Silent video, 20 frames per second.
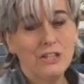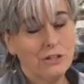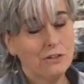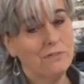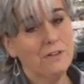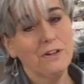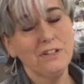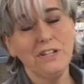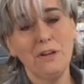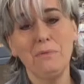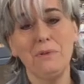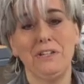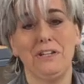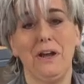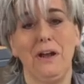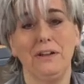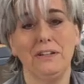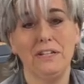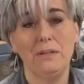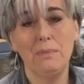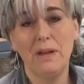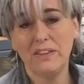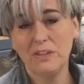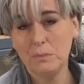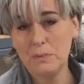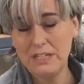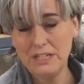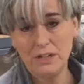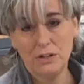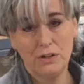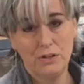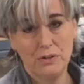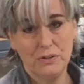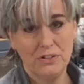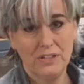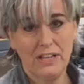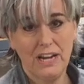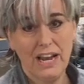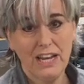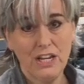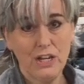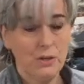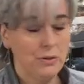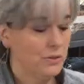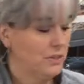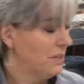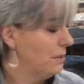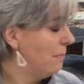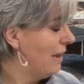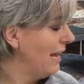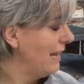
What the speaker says: So first I want to talk to you about the materials that I use to